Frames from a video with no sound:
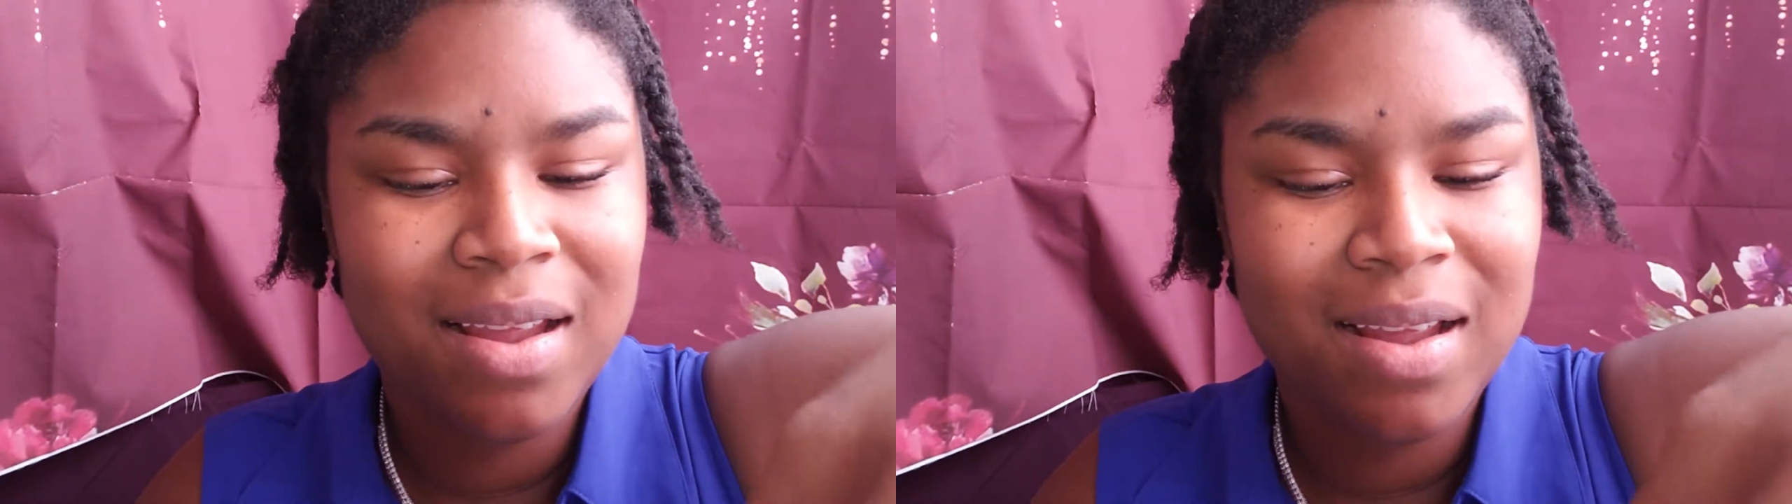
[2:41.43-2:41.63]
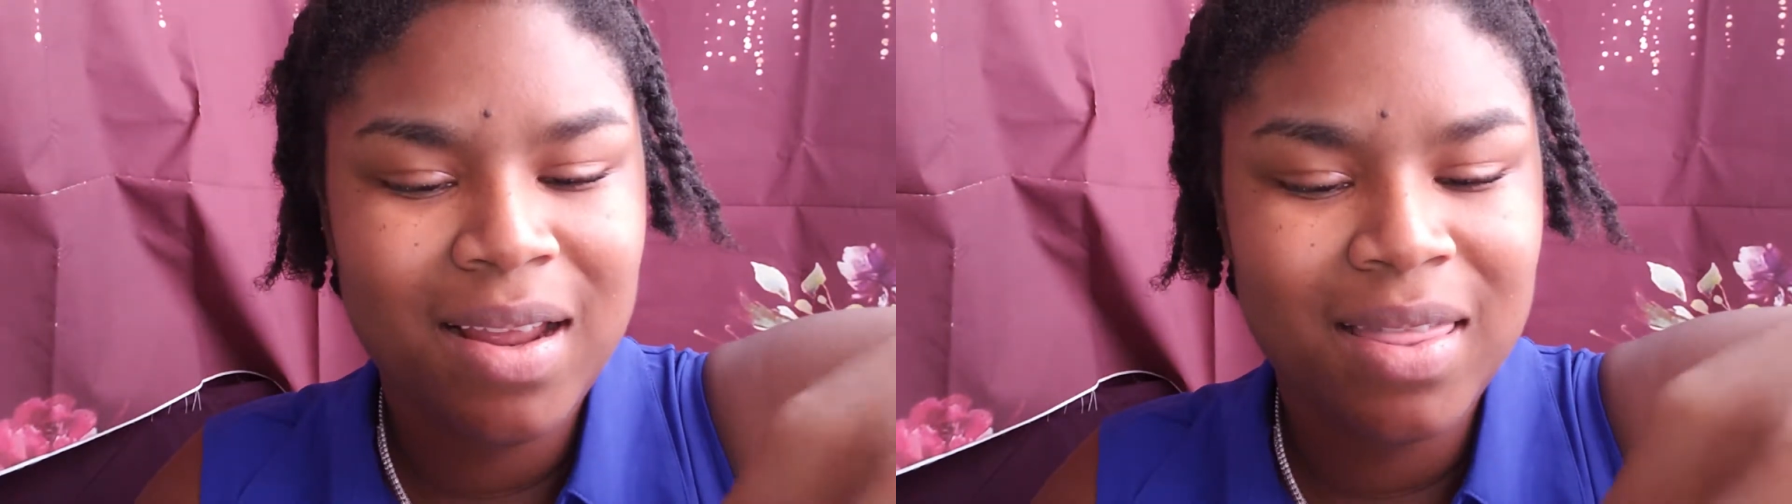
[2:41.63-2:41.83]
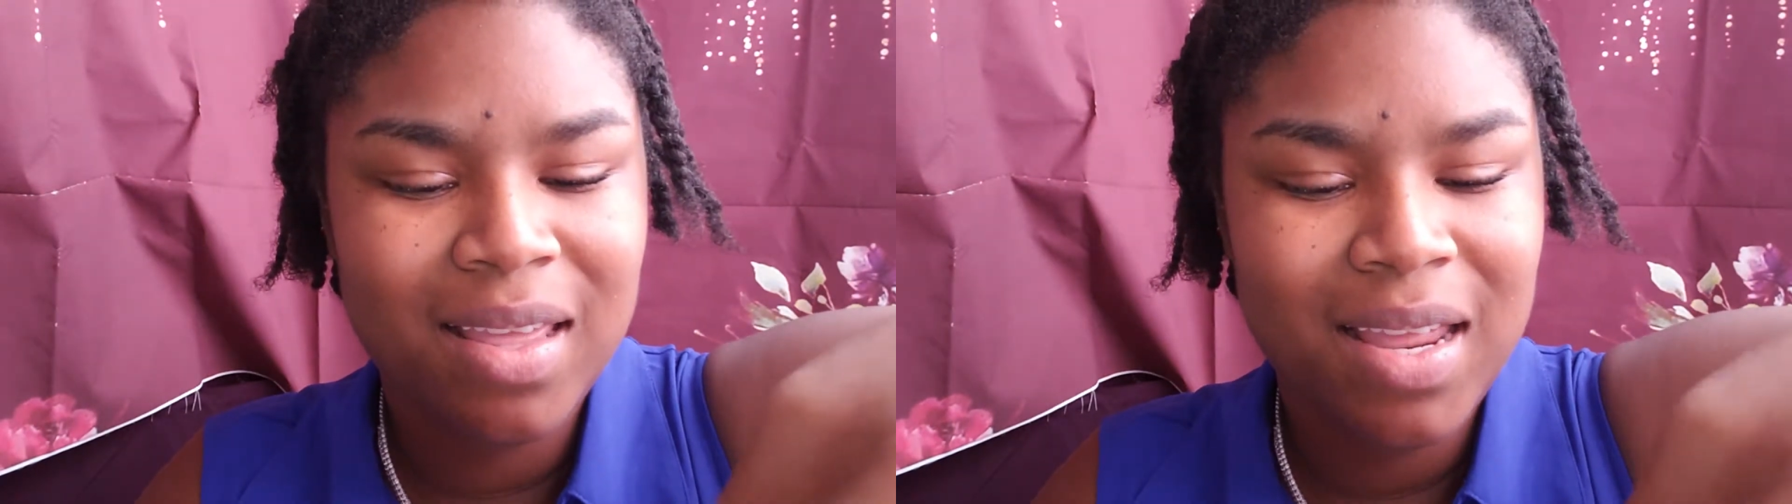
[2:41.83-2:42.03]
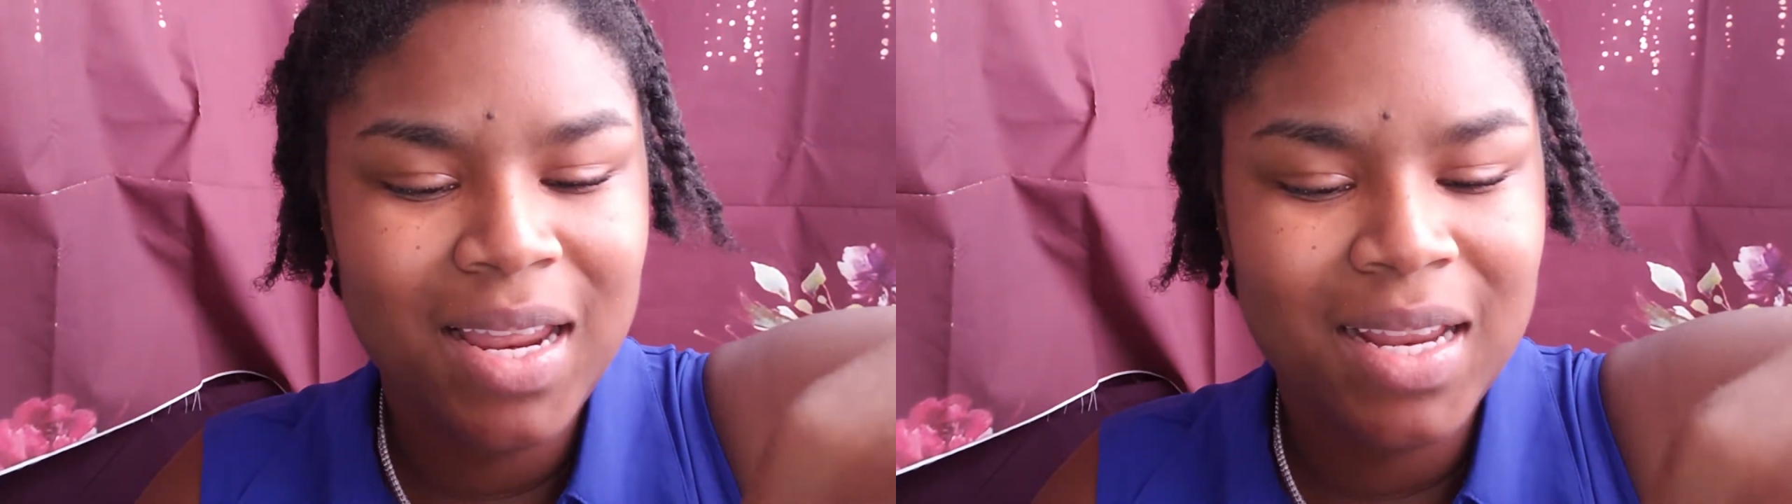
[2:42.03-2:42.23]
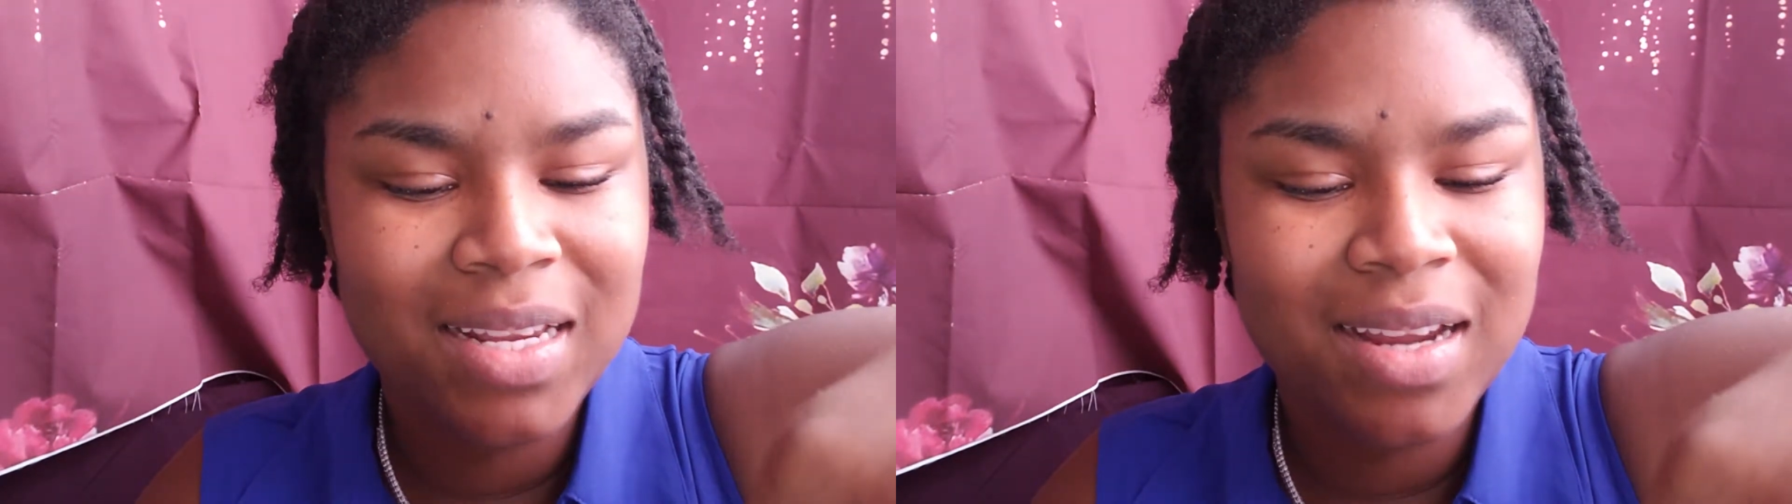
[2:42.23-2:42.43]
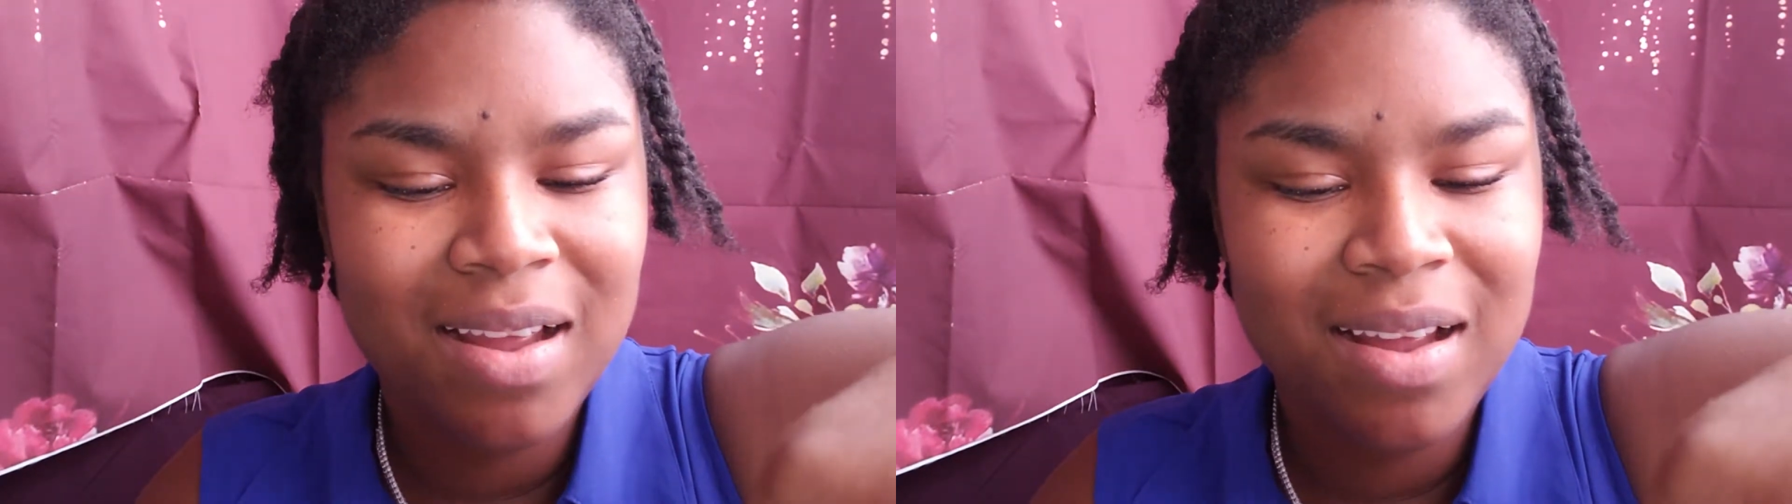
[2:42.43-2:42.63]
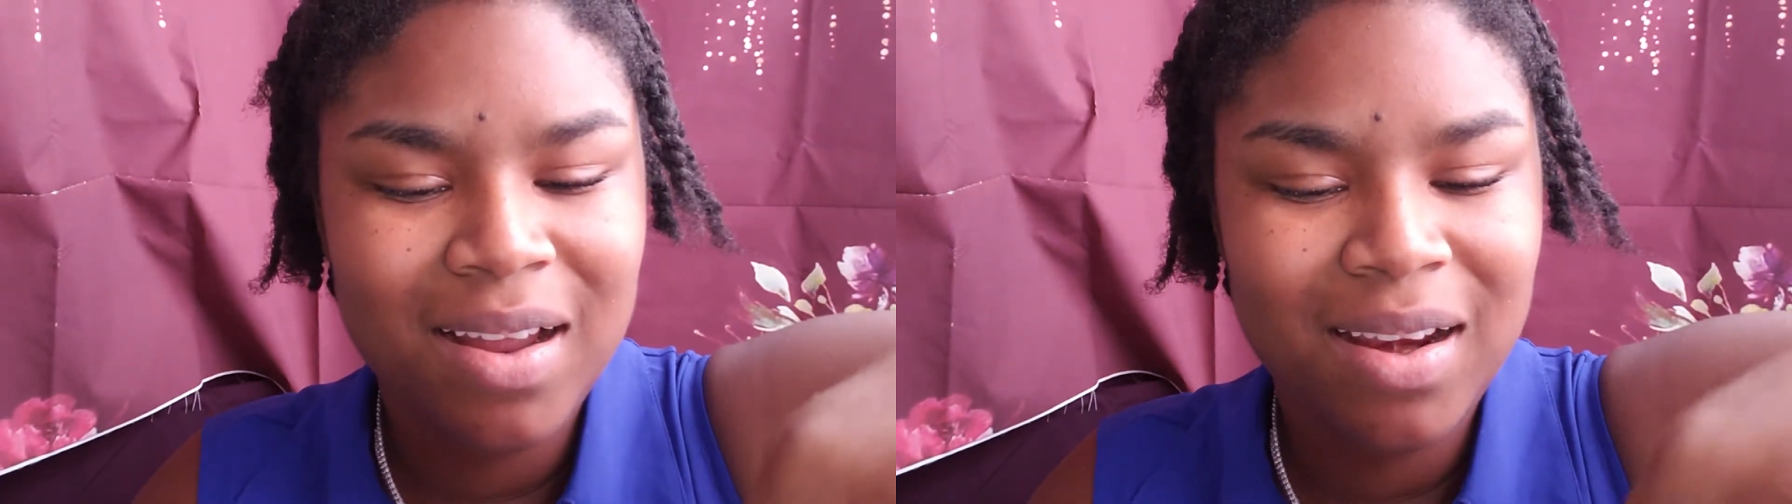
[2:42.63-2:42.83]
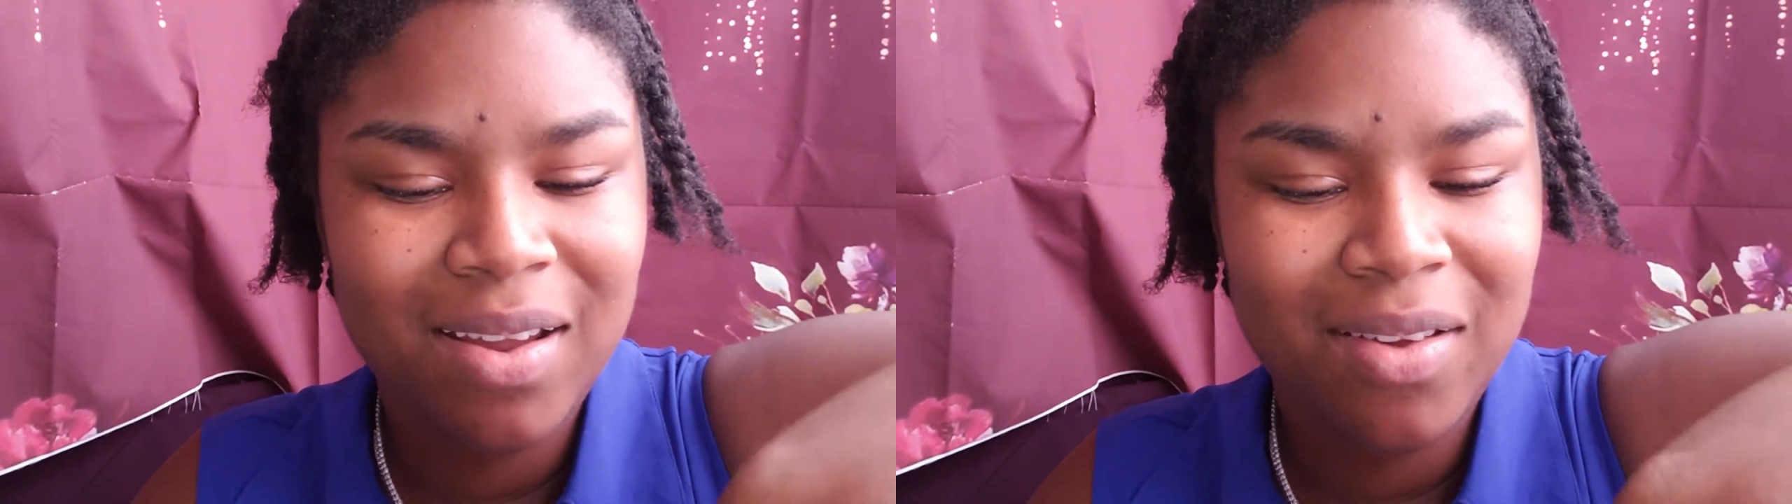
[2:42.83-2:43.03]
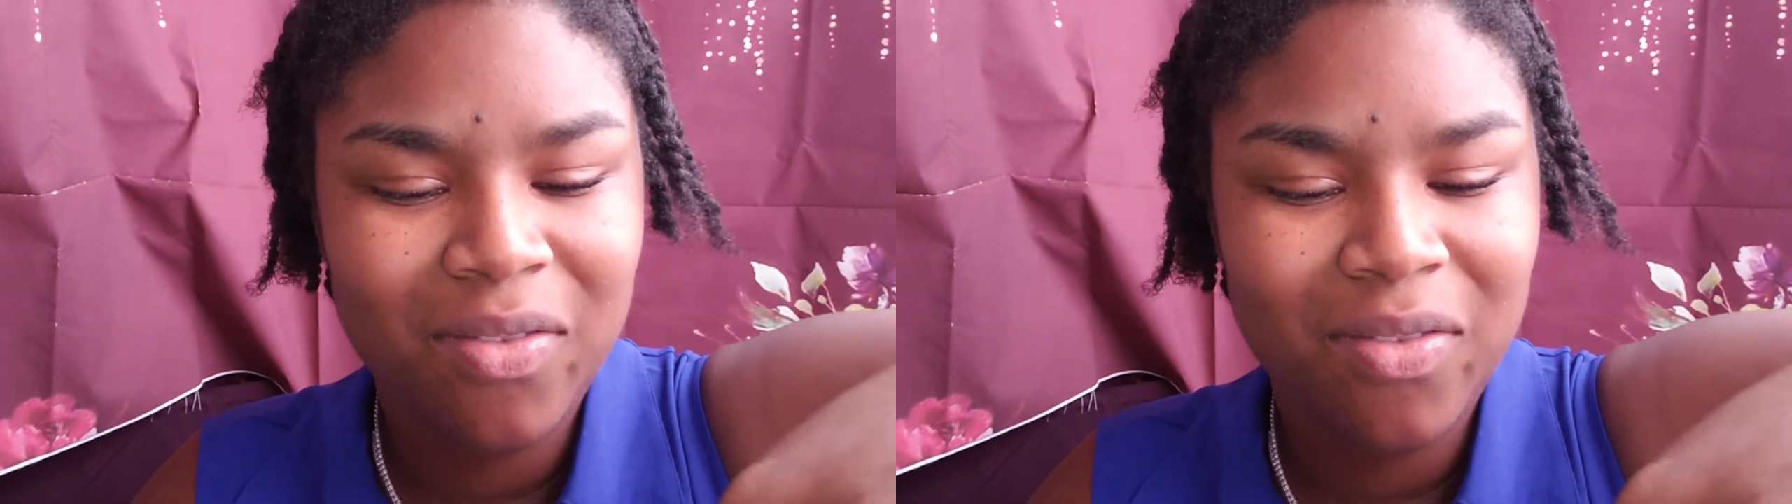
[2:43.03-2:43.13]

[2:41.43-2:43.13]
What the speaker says: I think it's gonna